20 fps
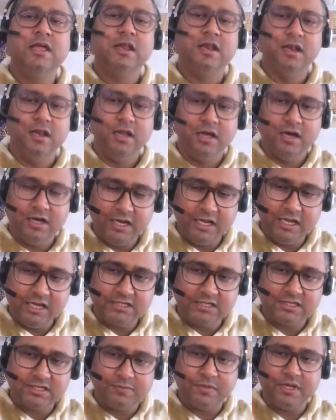learning
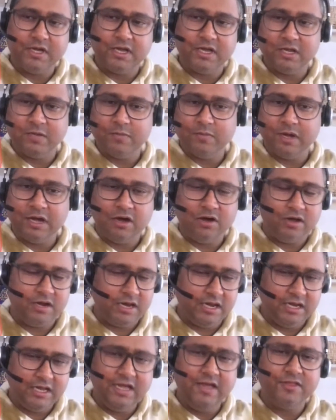SAP Ariba or
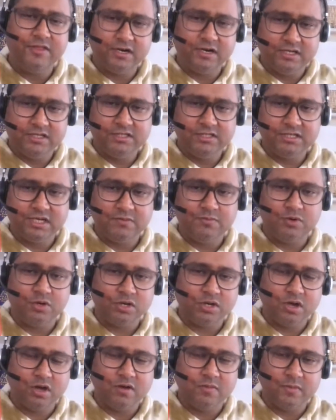any other digital
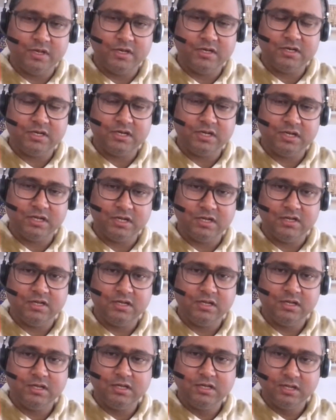procurement
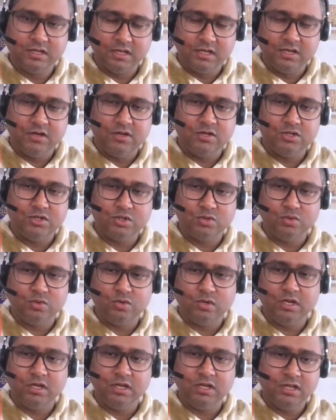
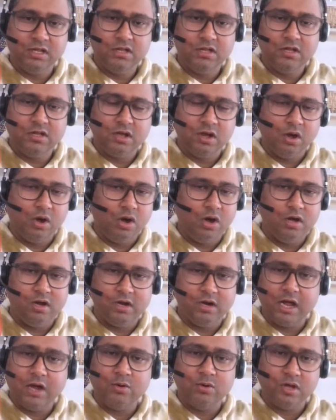tool,
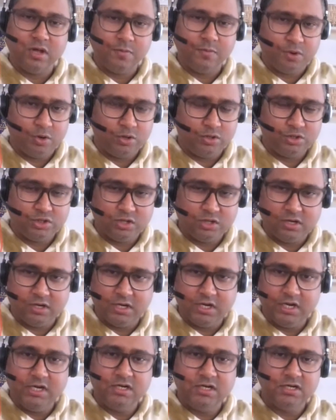or how to approach your
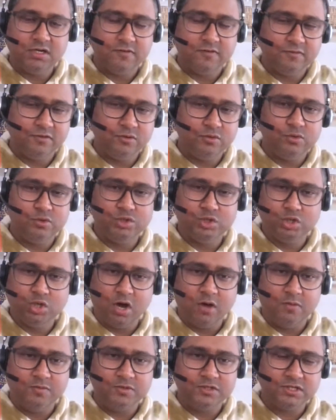interview,
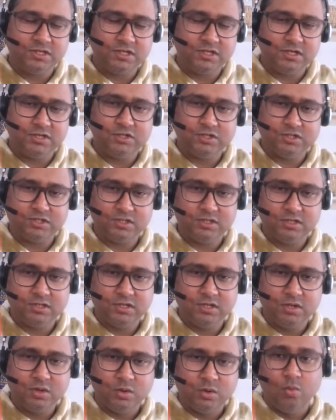job search,
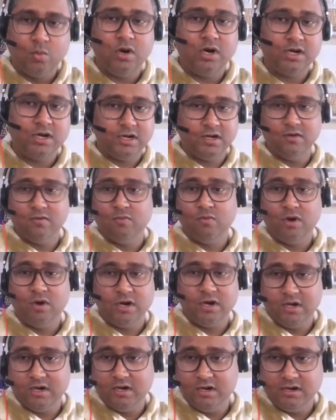what
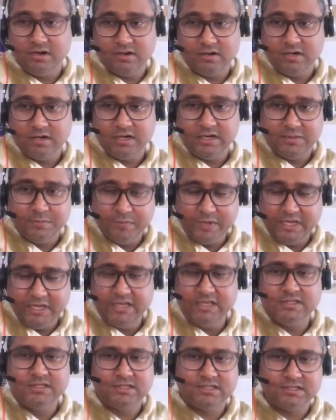it
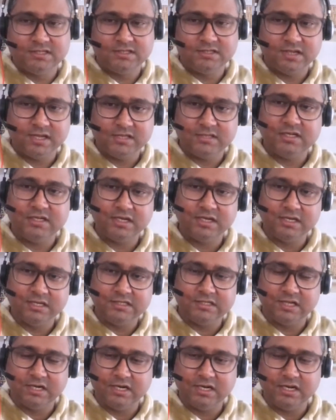means as a
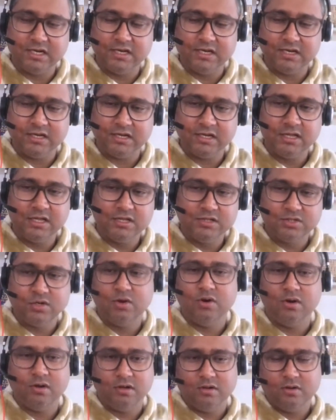consultant.
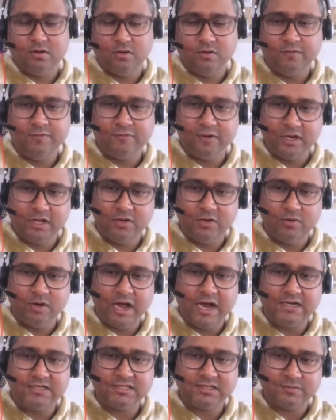So hopefully you
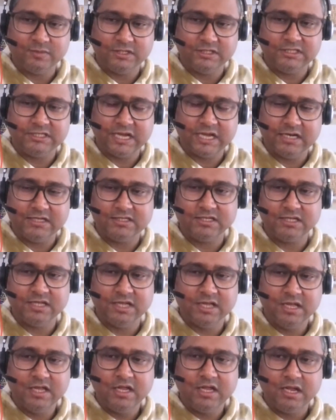had some insights
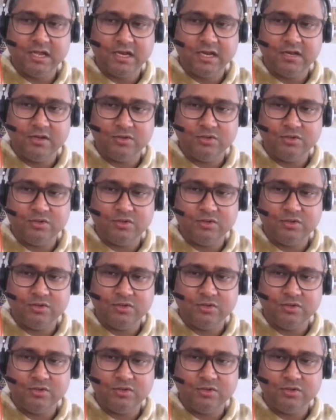and